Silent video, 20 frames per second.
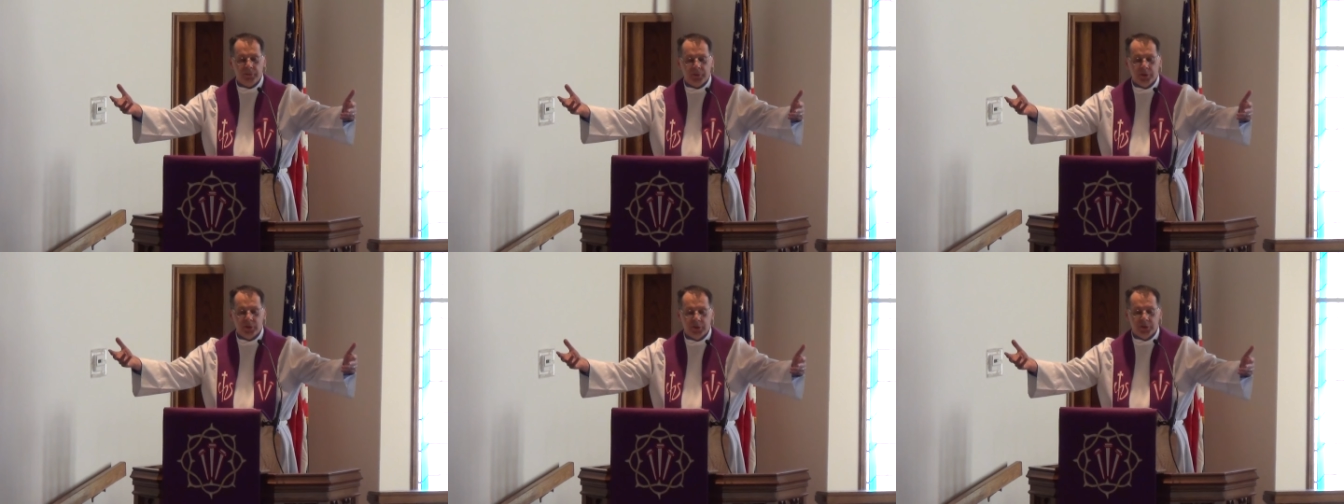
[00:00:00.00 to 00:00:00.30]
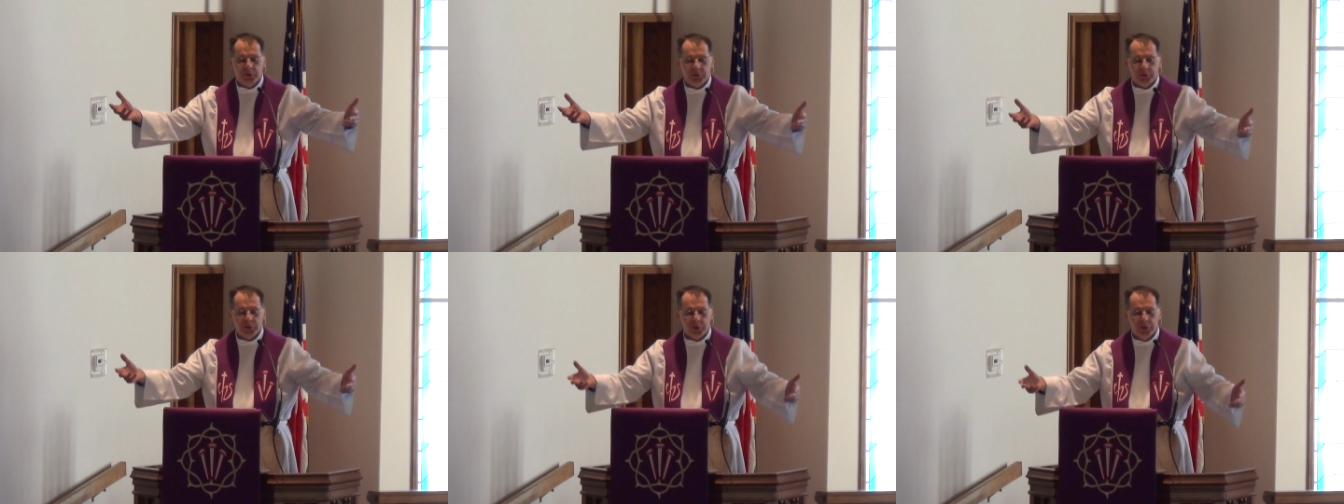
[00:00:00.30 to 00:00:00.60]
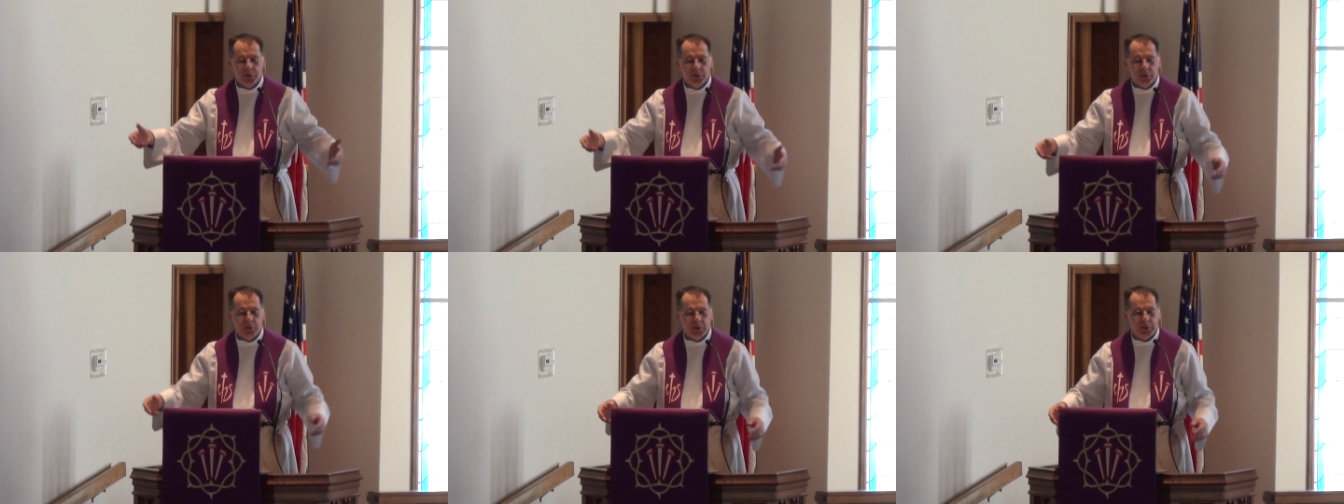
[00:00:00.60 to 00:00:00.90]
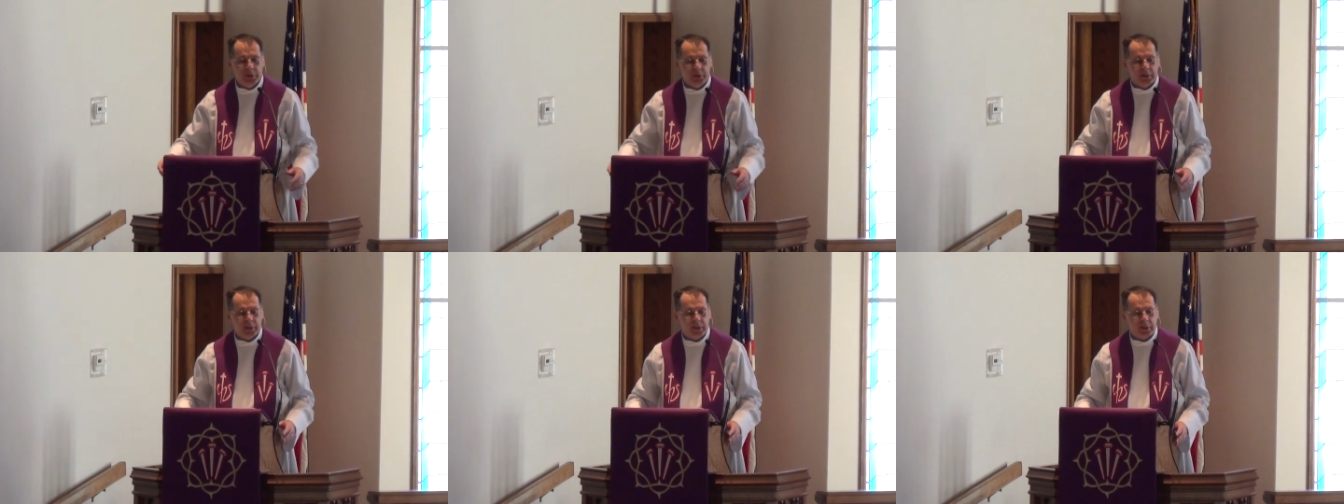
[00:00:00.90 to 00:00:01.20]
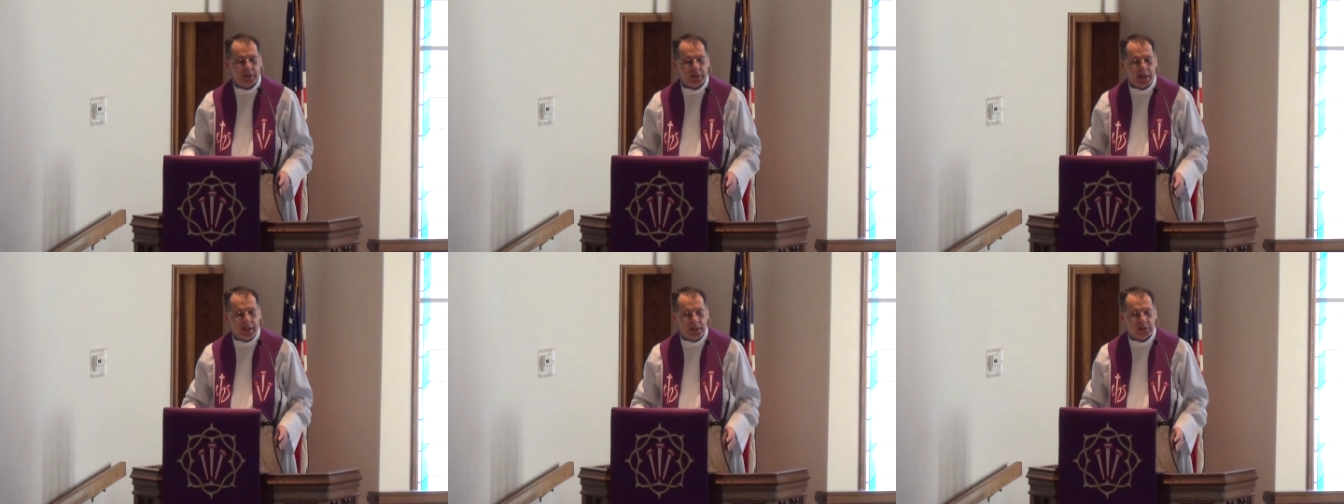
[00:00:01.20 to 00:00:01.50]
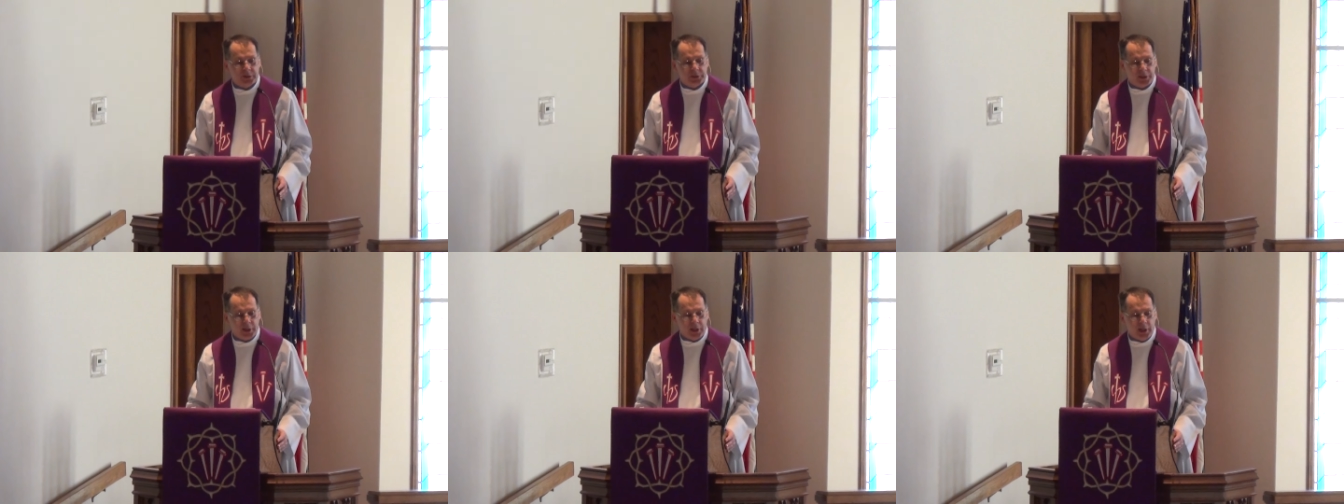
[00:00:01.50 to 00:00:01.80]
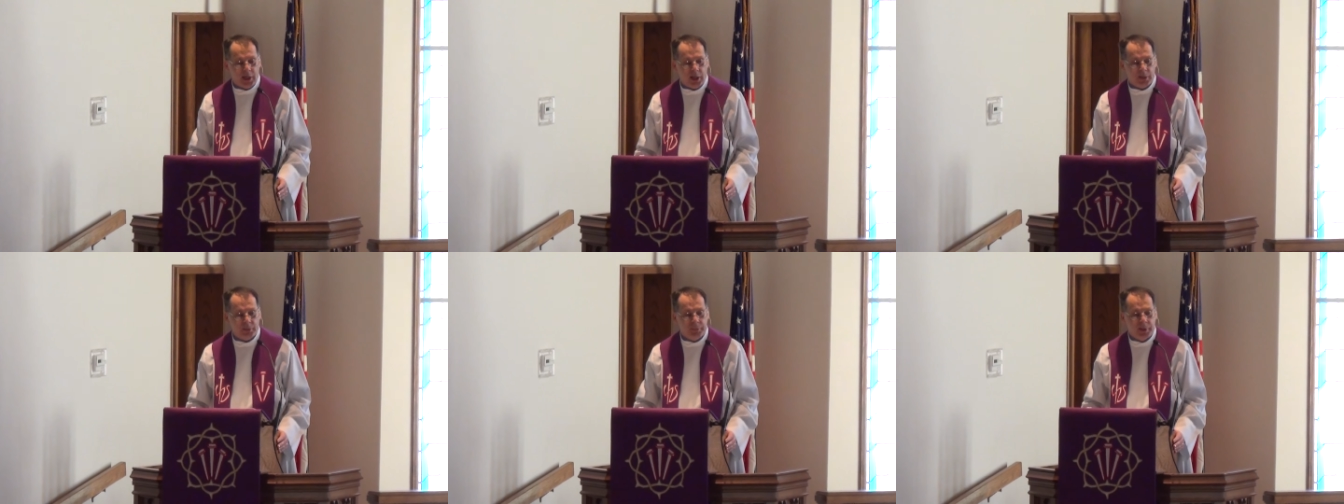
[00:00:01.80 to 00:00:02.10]
If you're a Jew and you get that
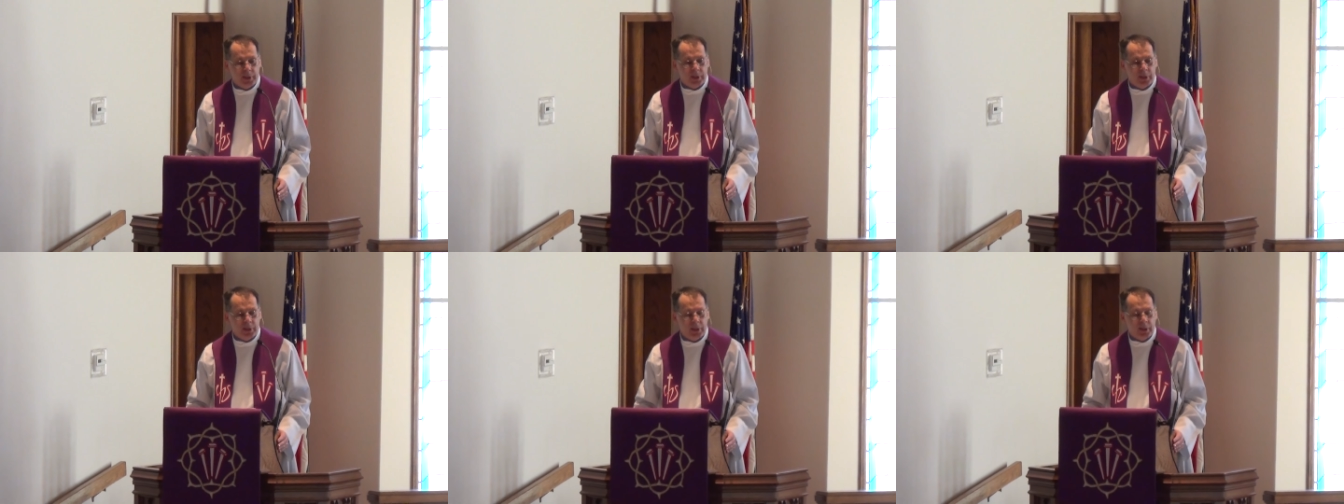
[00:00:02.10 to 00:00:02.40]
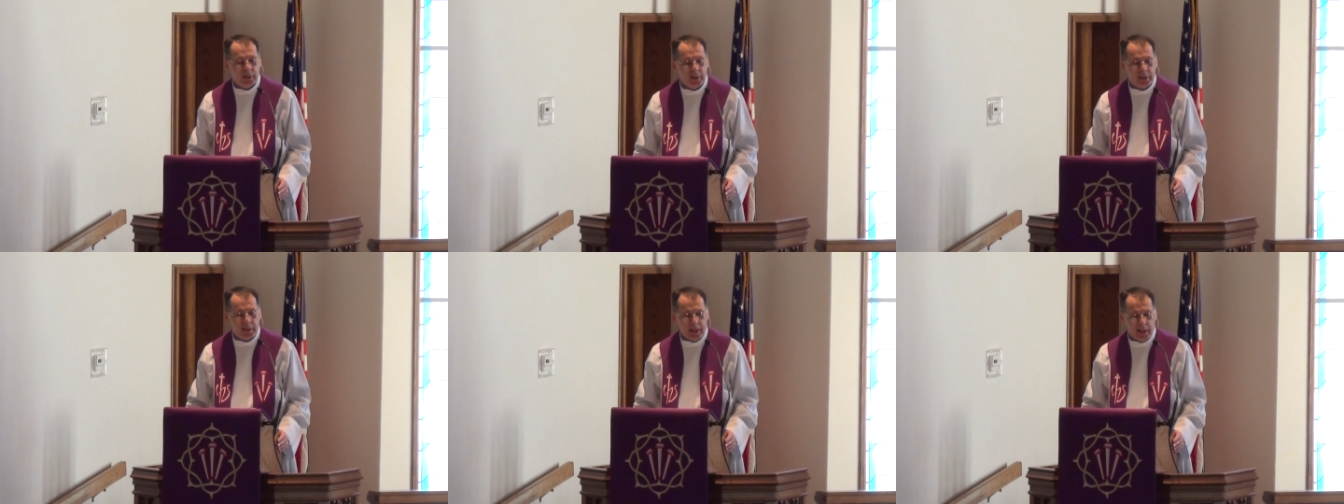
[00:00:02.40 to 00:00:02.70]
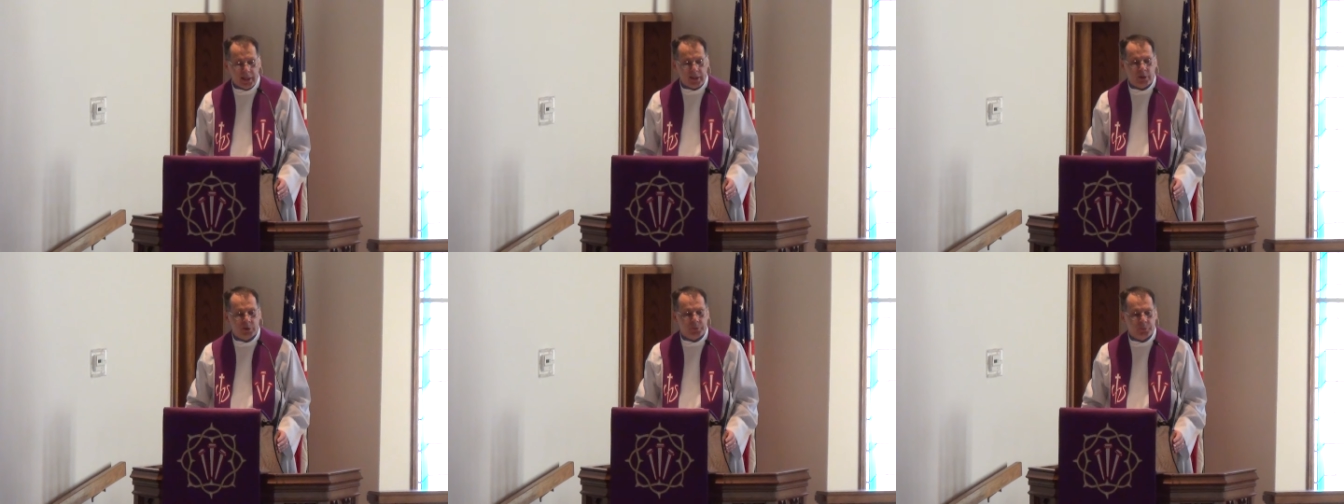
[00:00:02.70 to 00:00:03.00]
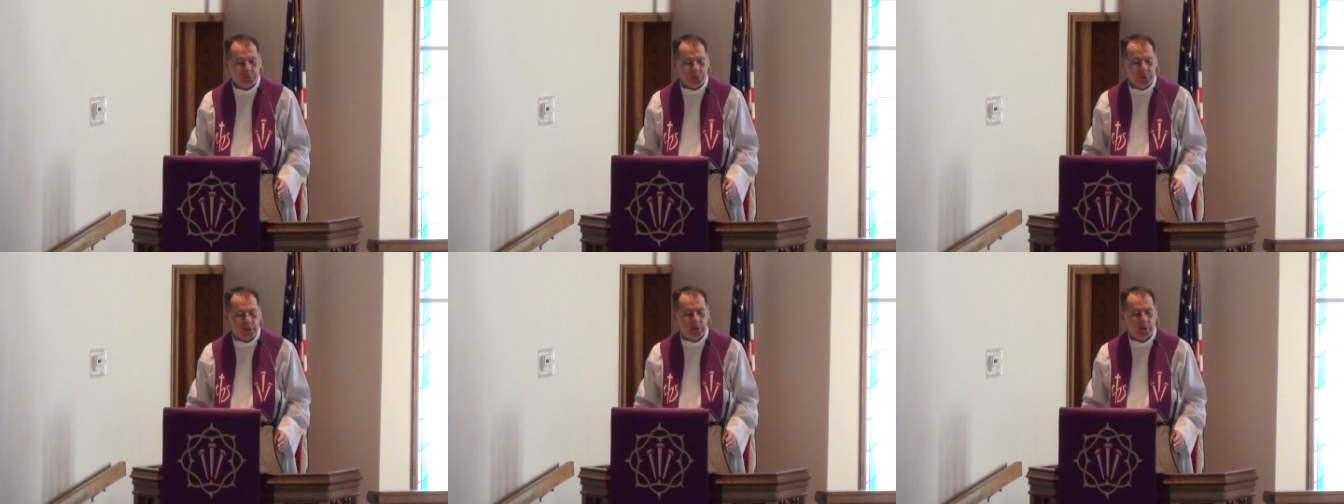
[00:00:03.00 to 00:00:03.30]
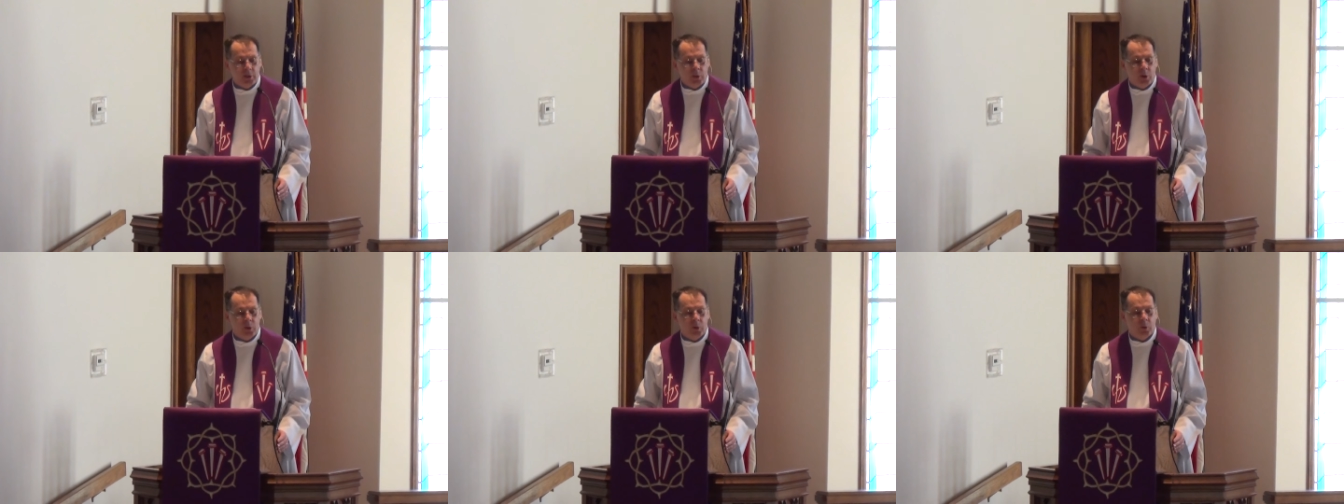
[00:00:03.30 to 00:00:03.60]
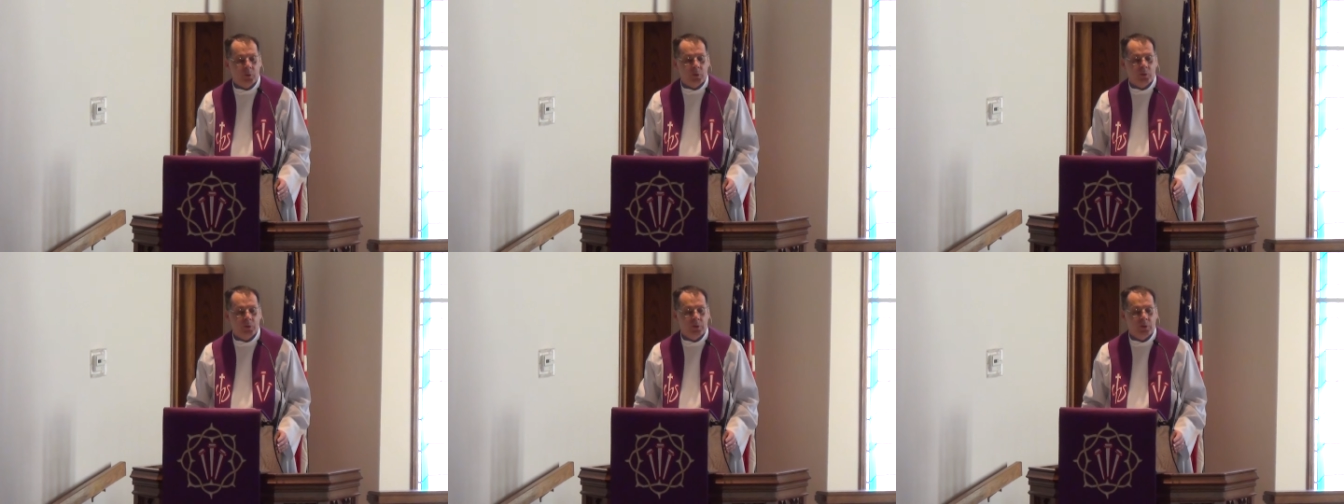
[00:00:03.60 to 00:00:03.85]
job, that is pretty low.